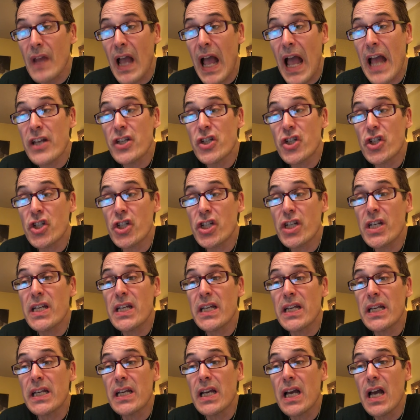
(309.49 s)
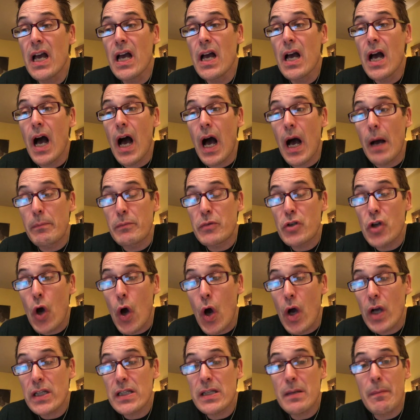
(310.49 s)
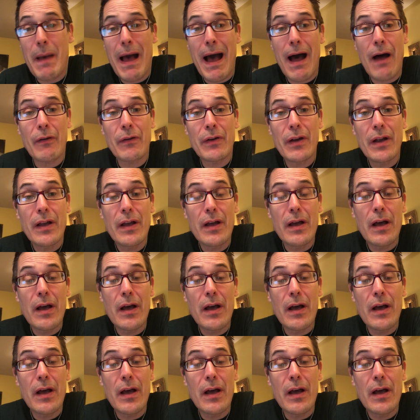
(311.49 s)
and she talks about